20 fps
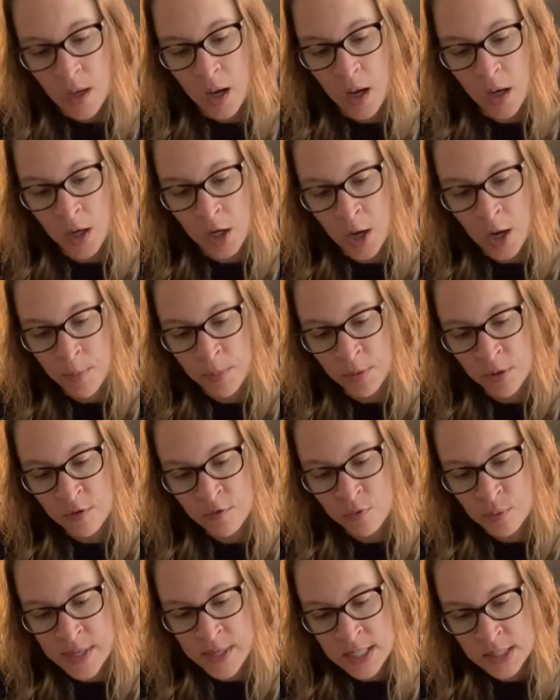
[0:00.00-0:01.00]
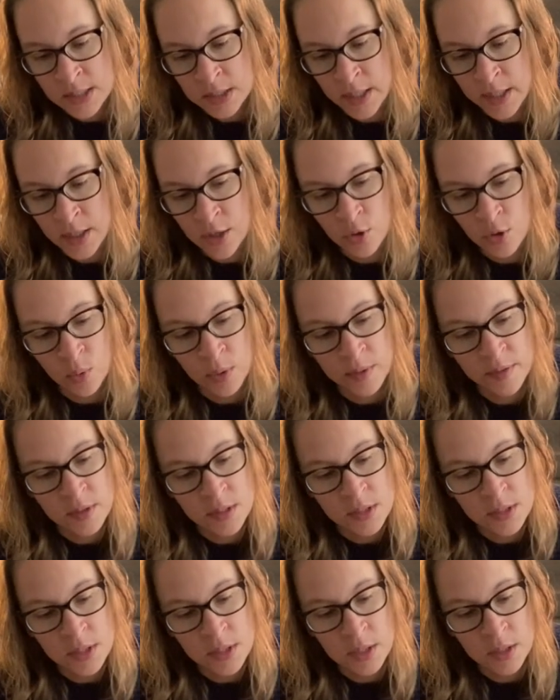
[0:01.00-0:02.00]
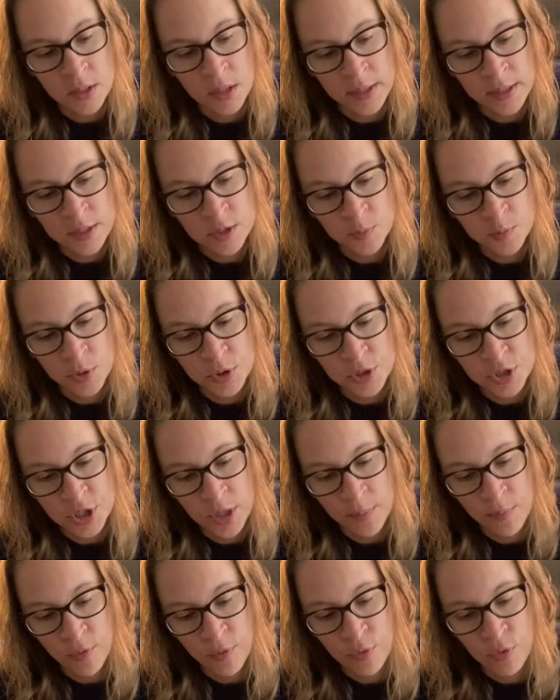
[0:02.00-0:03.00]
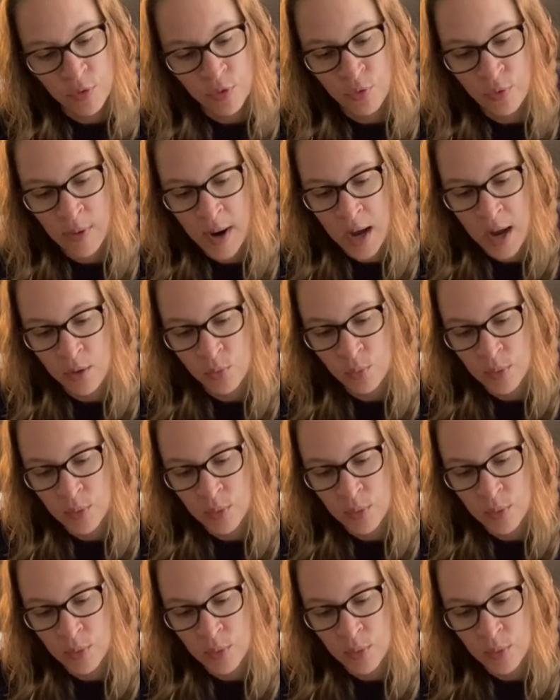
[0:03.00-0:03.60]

A couple of weeks later, when the seedlings pushed up through the ground,